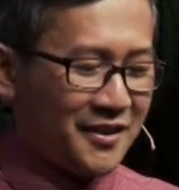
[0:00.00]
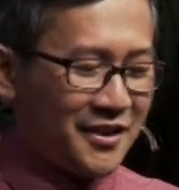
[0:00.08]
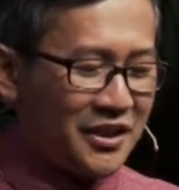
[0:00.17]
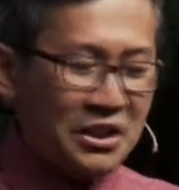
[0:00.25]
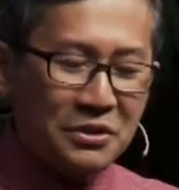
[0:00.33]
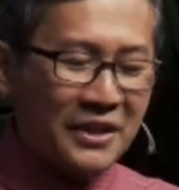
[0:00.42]

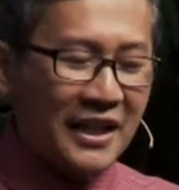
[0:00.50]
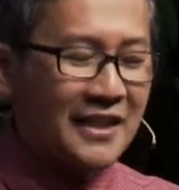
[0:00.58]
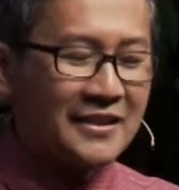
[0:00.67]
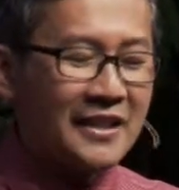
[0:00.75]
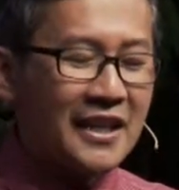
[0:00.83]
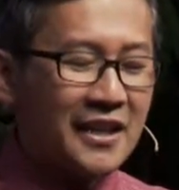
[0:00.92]
You cannot
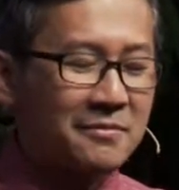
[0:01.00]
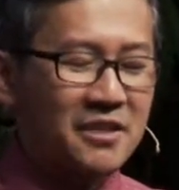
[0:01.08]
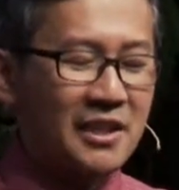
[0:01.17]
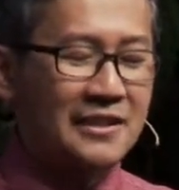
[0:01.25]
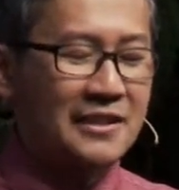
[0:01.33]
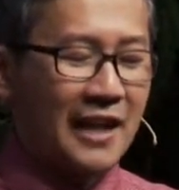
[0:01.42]
see him
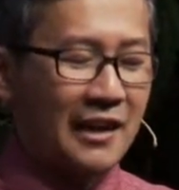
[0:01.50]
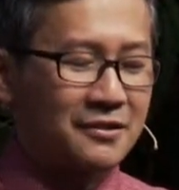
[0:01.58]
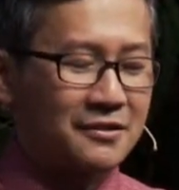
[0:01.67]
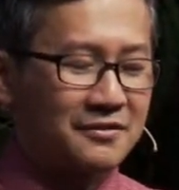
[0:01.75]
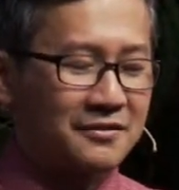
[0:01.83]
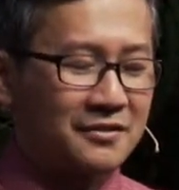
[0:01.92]
just now.
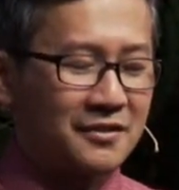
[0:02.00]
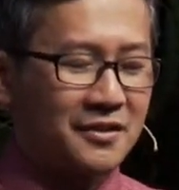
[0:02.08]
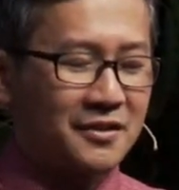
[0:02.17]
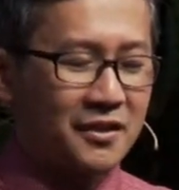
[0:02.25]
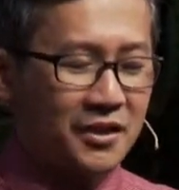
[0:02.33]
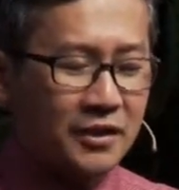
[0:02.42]

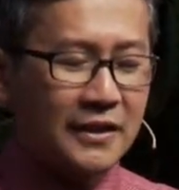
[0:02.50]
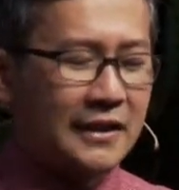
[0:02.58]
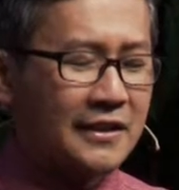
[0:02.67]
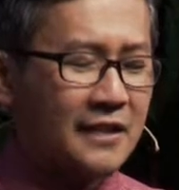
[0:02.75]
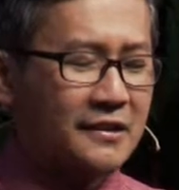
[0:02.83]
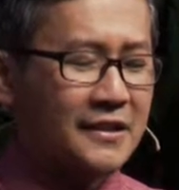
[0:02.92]
You
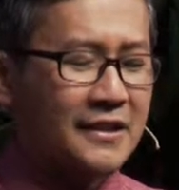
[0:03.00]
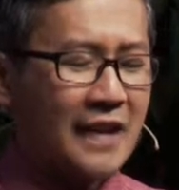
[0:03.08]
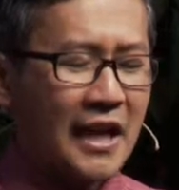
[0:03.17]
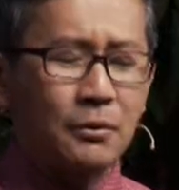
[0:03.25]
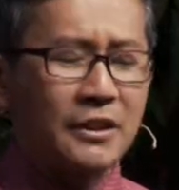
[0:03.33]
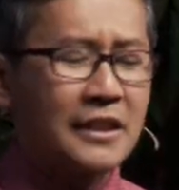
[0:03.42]
cannot
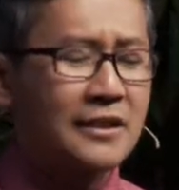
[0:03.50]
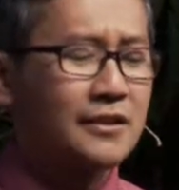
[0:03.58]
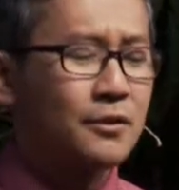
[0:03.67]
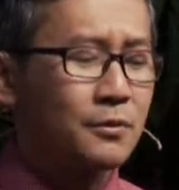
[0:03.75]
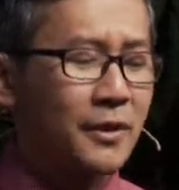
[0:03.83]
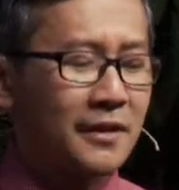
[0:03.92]
understand what he's
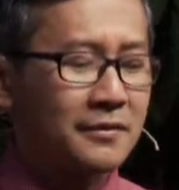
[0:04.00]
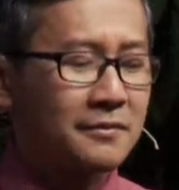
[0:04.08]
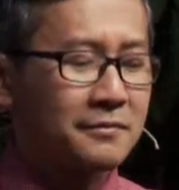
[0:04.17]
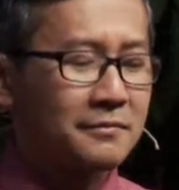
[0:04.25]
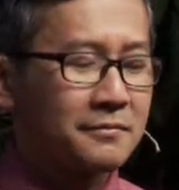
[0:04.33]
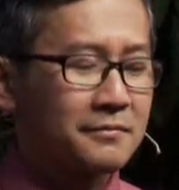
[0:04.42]
doing,
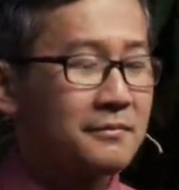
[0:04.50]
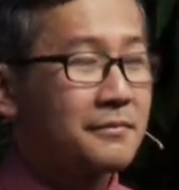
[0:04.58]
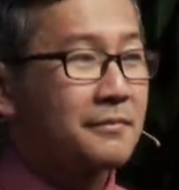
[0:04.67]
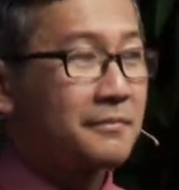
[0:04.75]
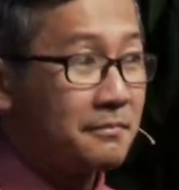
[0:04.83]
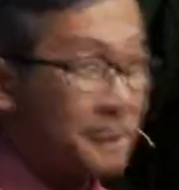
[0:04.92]

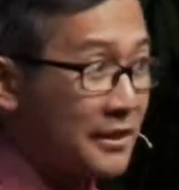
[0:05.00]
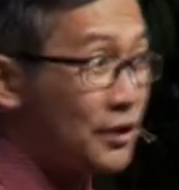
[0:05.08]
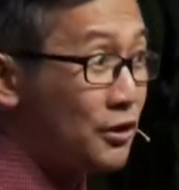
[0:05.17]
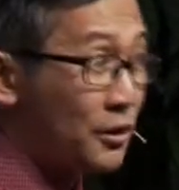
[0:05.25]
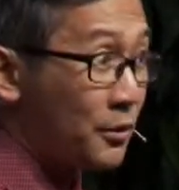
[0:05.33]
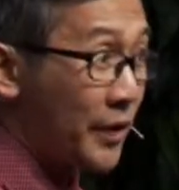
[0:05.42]
but you
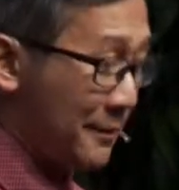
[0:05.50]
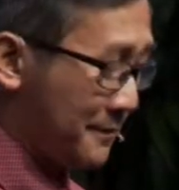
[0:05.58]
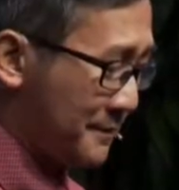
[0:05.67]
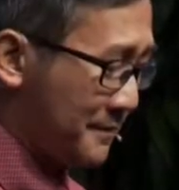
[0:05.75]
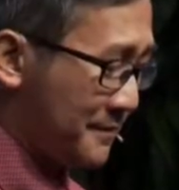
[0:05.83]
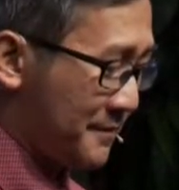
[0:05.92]
know him.
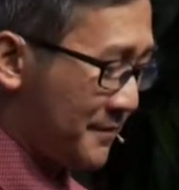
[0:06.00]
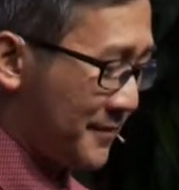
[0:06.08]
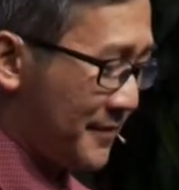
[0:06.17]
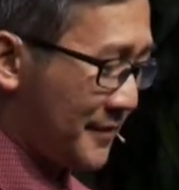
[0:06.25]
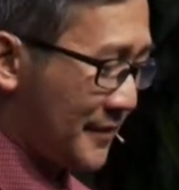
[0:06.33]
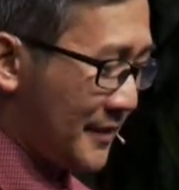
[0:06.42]

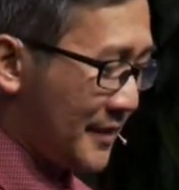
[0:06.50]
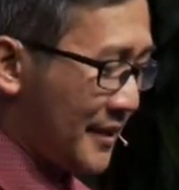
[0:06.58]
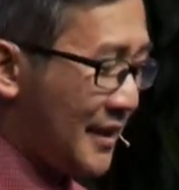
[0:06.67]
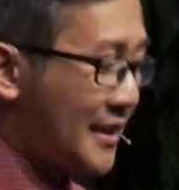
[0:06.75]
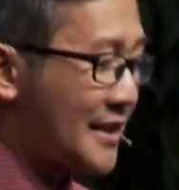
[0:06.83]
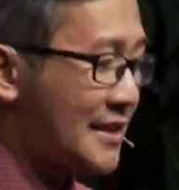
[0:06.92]

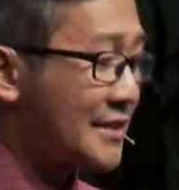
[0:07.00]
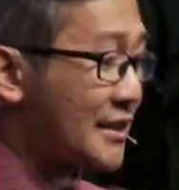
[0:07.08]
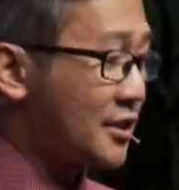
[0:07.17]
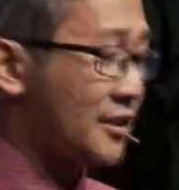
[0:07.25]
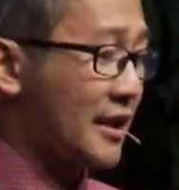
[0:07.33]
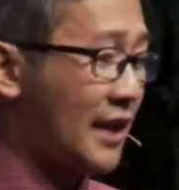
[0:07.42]
And this is
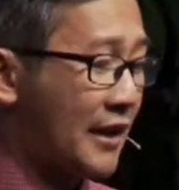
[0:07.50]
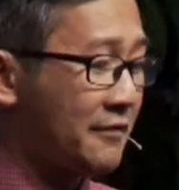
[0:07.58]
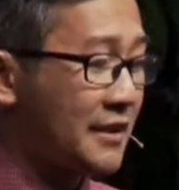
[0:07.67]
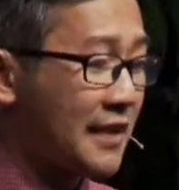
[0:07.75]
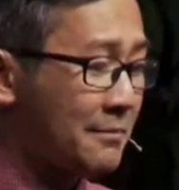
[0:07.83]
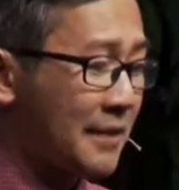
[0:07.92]
eternal life,
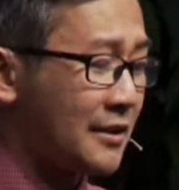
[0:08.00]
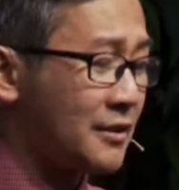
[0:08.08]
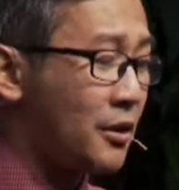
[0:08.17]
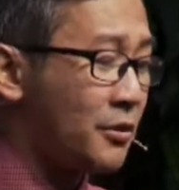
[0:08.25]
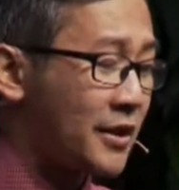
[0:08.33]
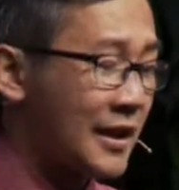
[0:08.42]
that they might
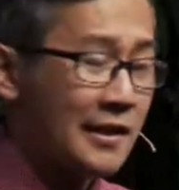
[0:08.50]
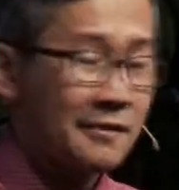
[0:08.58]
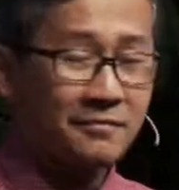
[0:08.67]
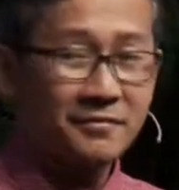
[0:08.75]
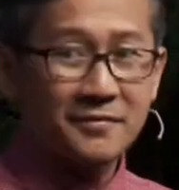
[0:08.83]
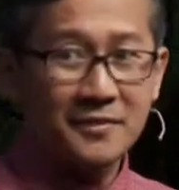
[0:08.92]
know thee.
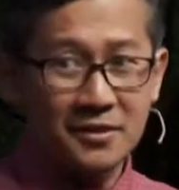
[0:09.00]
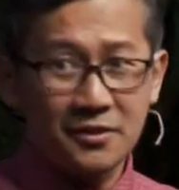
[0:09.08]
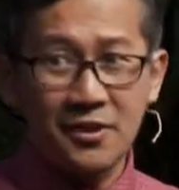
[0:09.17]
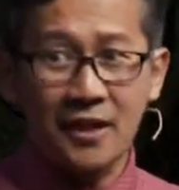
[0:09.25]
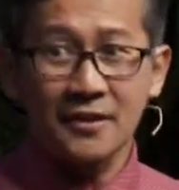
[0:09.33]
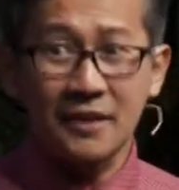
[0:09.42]

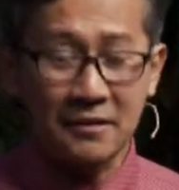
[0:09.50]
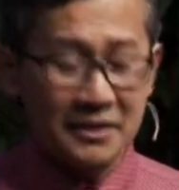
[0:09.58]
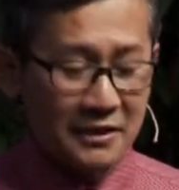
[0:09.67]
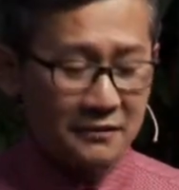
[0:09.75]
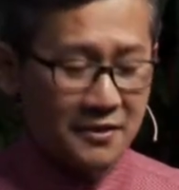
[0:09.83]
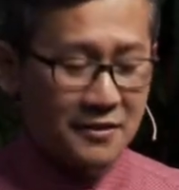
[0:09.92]
John
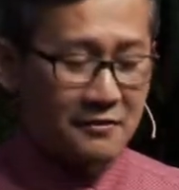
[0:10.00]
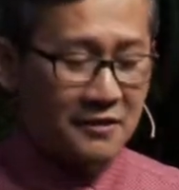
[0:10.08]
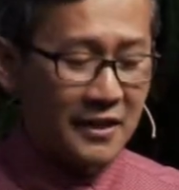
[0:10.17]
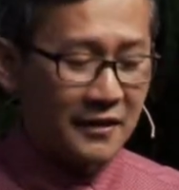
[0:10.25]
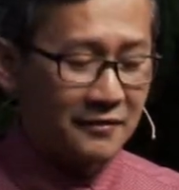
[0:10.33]
17, verse 3.